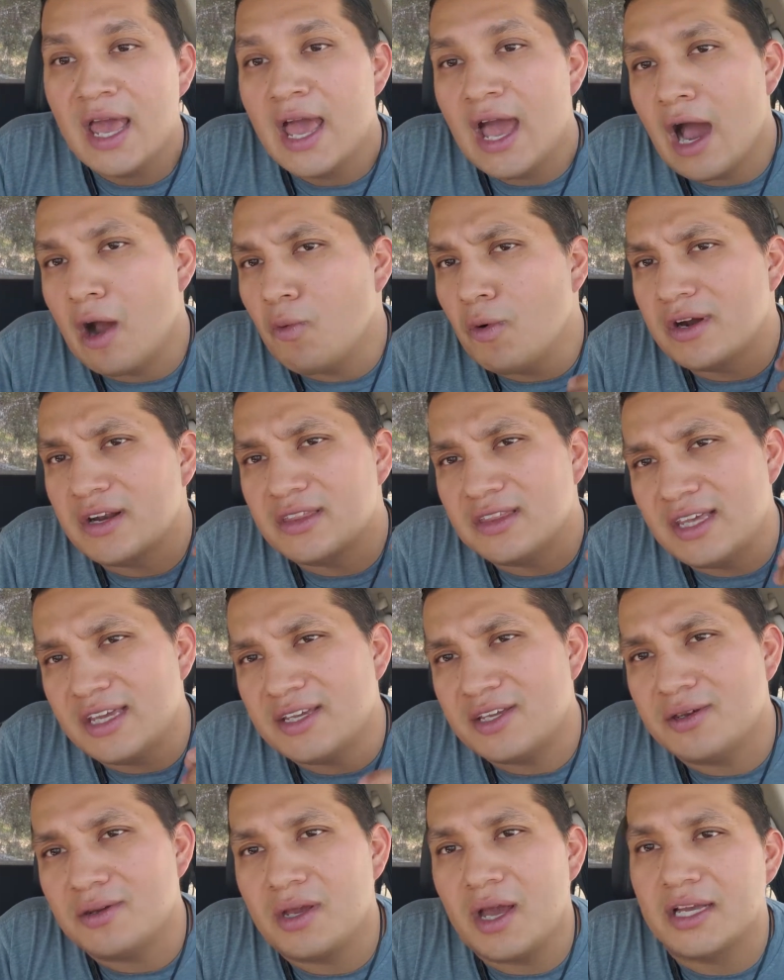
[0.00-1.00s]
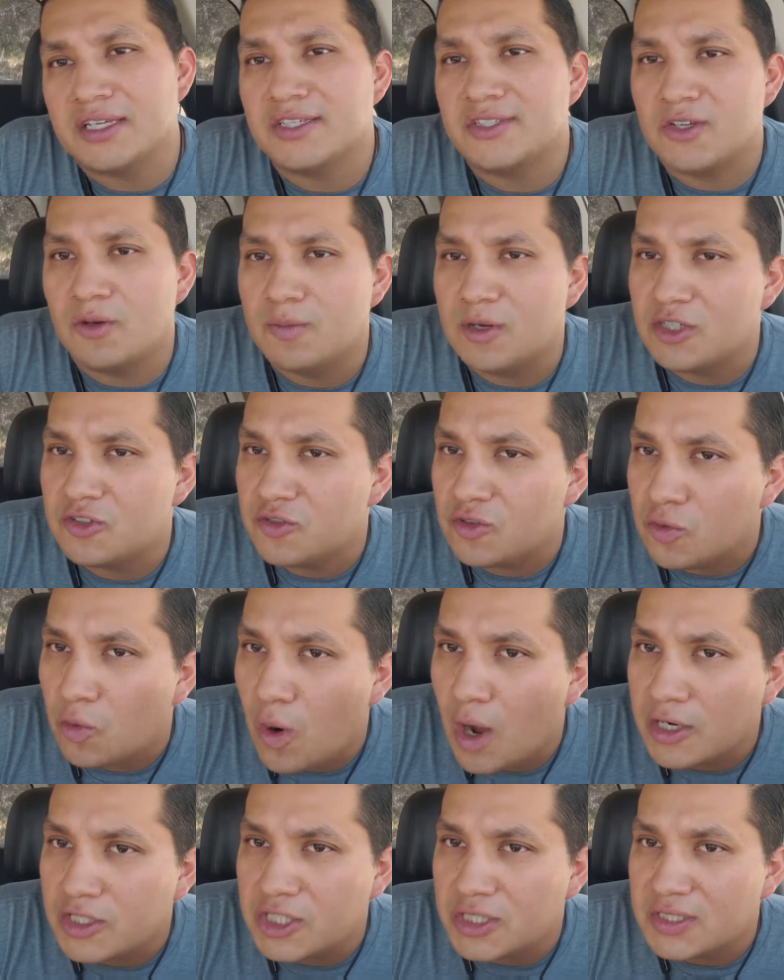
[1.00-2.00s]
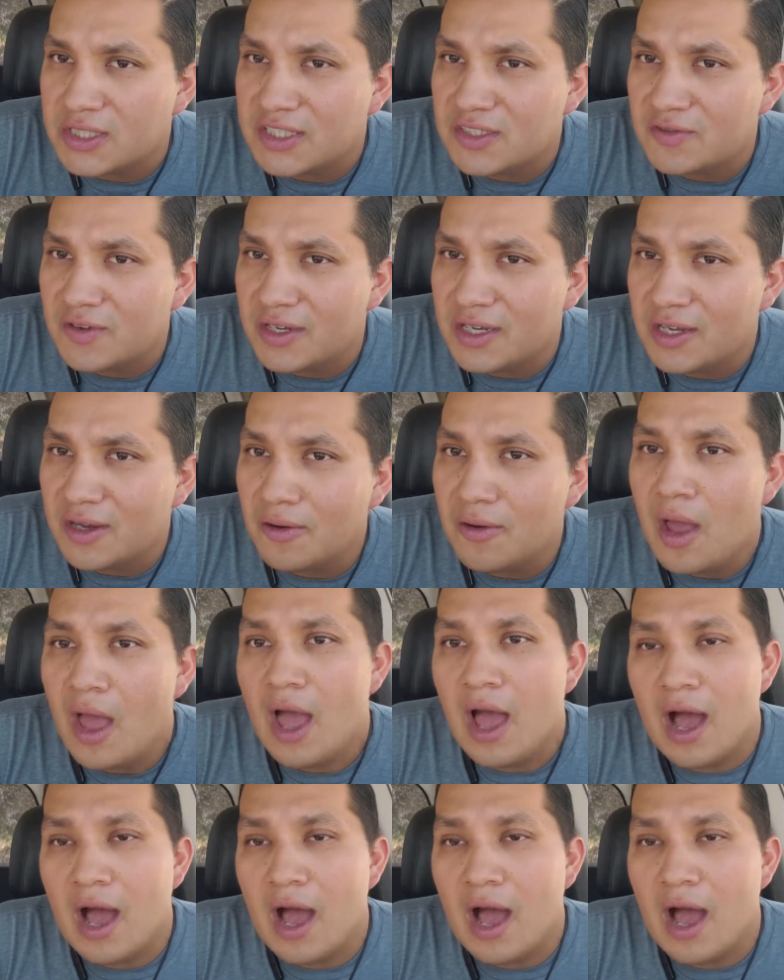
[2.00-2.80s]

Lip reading: I want to thank you guys so much for watching this video.